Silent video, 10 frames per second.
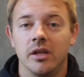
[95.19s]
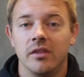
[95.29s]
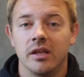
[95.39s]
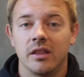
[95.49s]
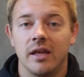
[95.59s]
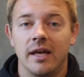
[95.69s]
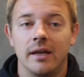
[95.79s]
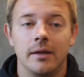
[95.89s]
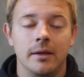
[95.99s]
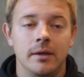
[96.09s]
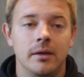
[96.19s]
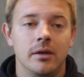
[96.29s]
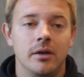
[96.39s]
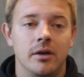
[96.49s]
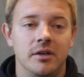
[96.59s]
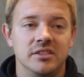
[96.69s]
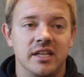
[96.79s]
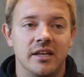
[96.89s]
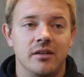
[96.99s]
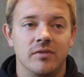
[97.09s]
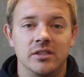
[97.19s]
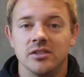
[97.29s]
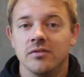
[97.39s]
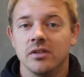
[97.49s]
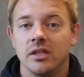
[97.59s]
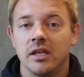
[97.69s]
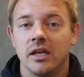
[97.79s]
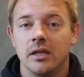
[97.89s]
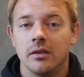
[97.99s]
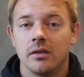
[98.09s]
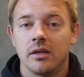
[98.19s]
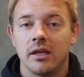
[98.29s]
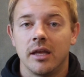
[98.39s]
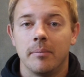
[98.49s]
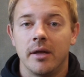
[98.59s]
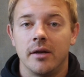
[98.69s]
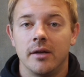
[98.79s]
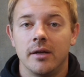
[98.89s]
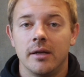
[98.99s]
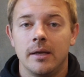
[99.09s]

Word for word: I think that our desire defensively can can get better.